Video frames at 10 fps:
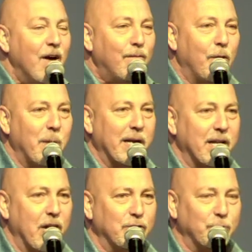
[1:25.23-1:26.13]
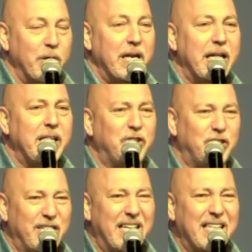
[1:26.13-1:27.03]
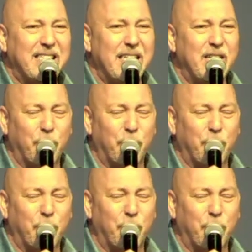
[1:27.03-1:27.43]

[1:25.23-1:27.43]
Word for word: for one of those really cheesy